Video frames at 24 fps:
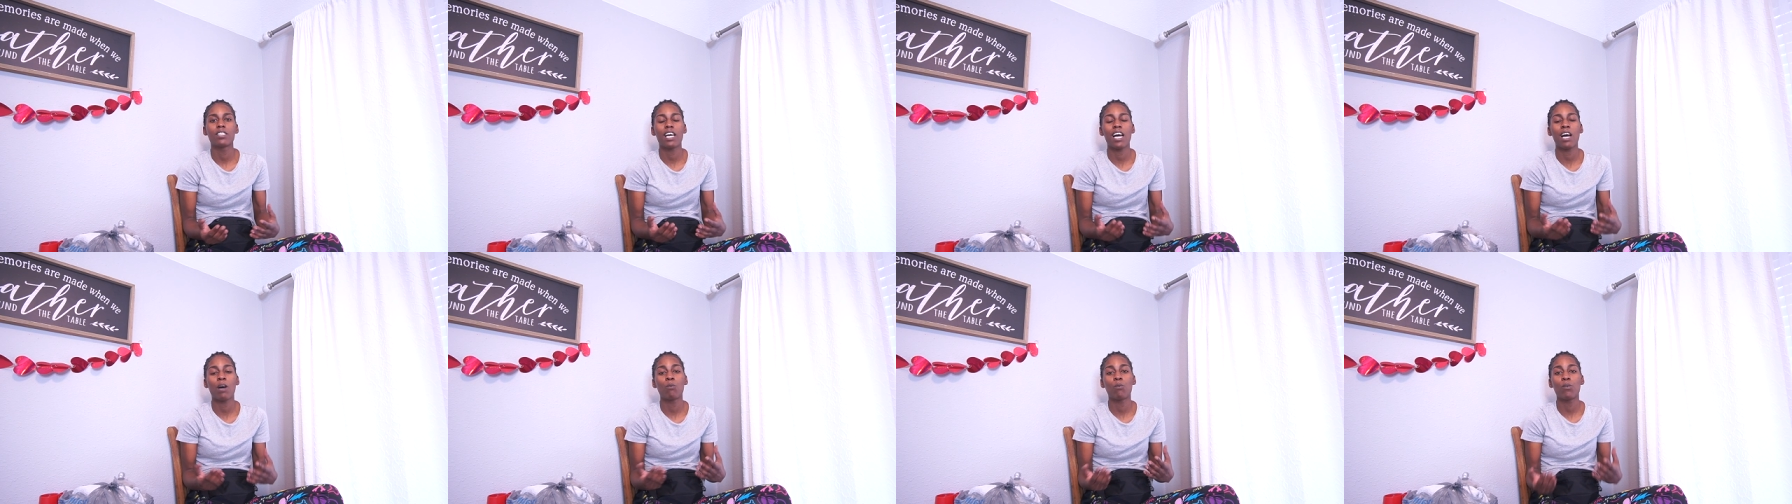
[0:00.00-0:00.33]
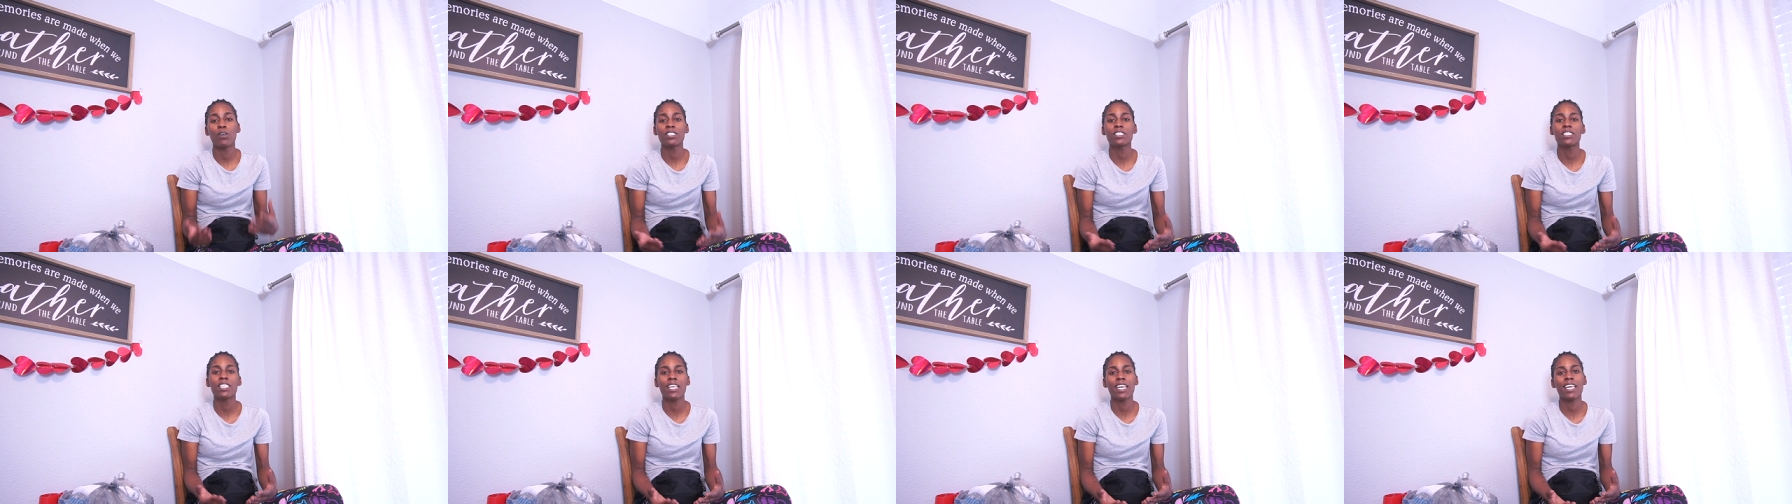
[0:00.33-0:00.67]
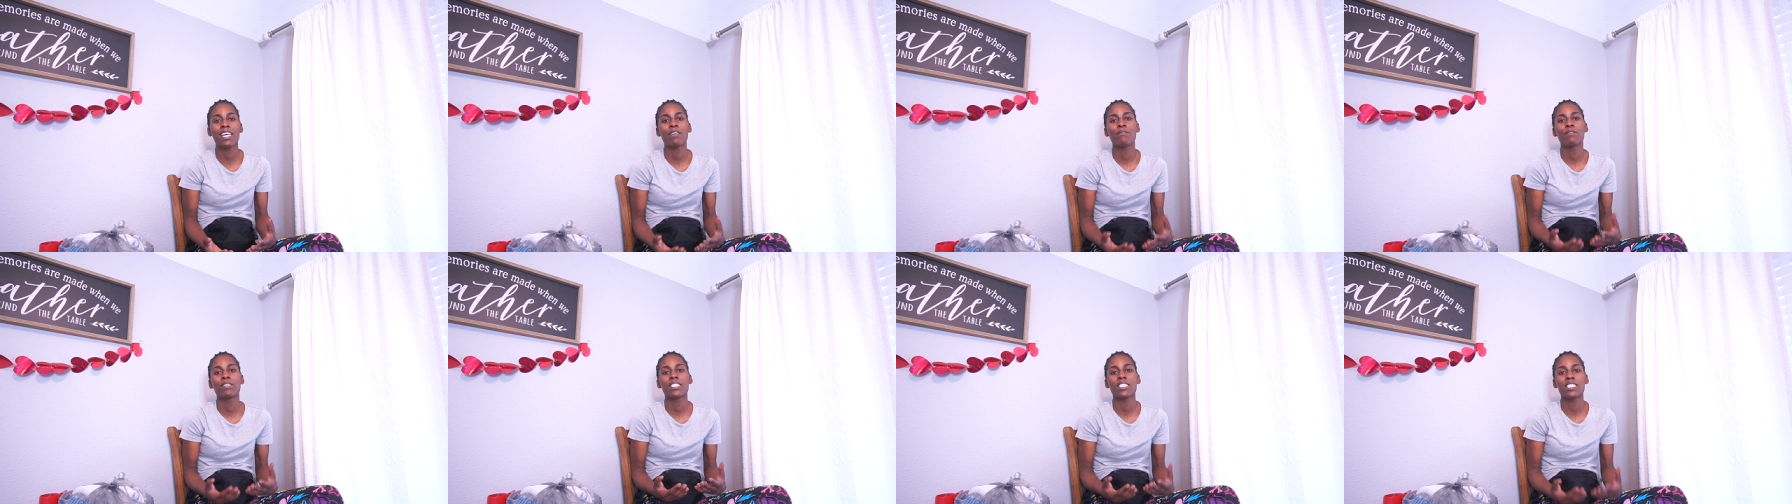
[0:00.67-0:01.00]
I want to
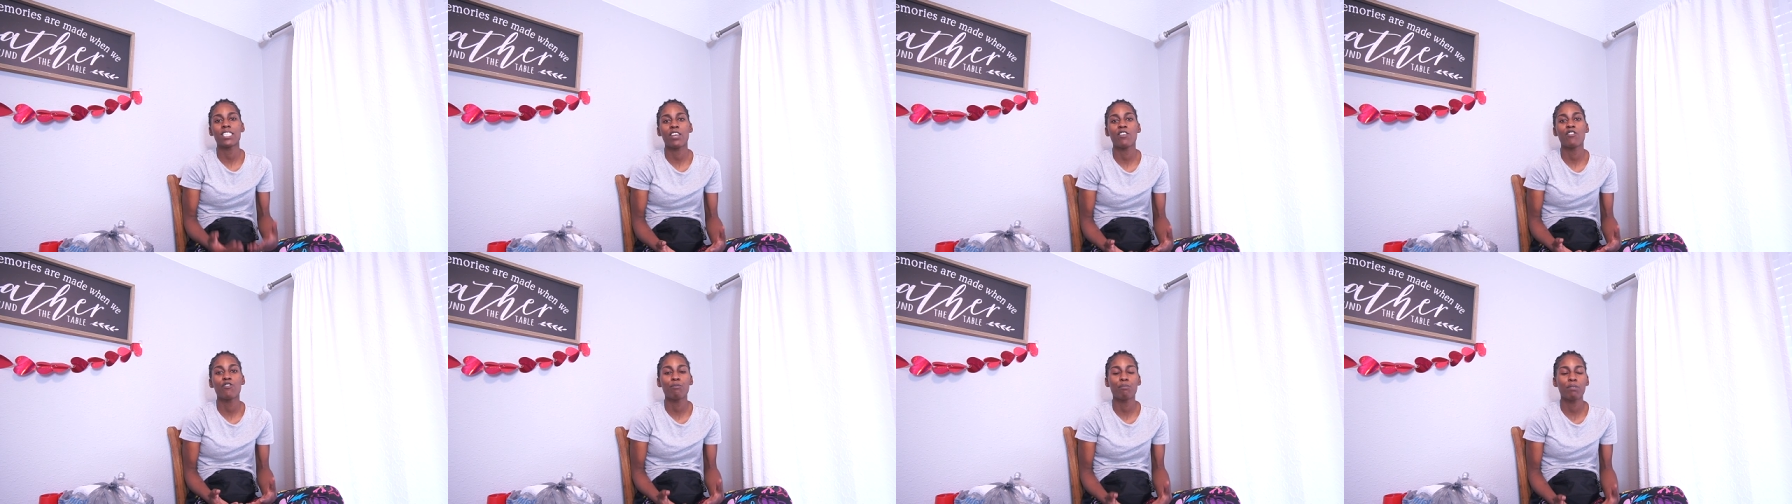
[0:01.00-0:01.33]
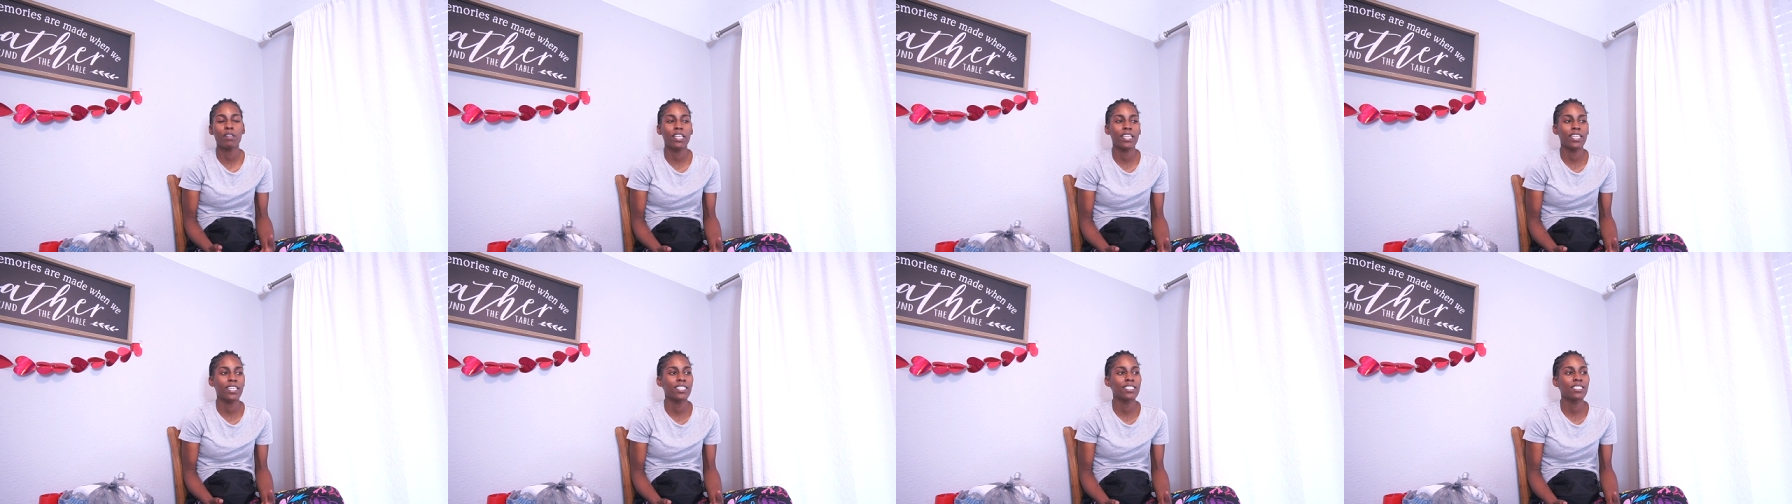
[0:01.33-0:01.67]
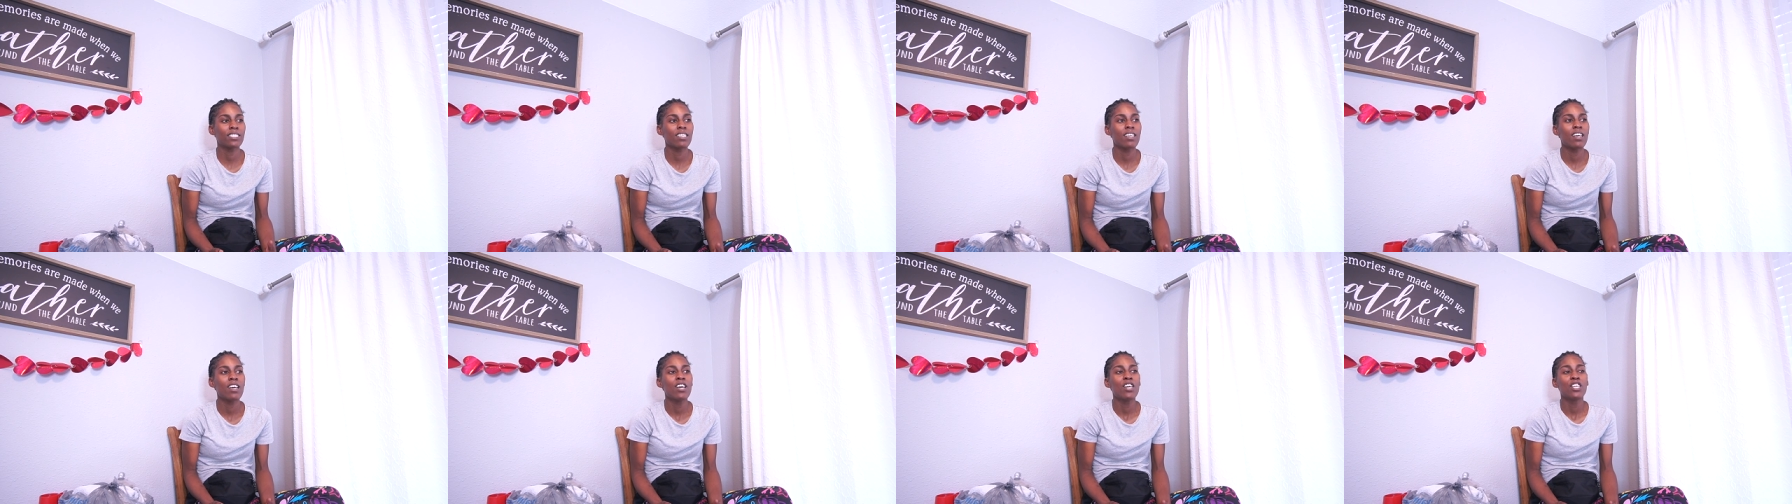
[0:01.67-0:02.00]
have a safe place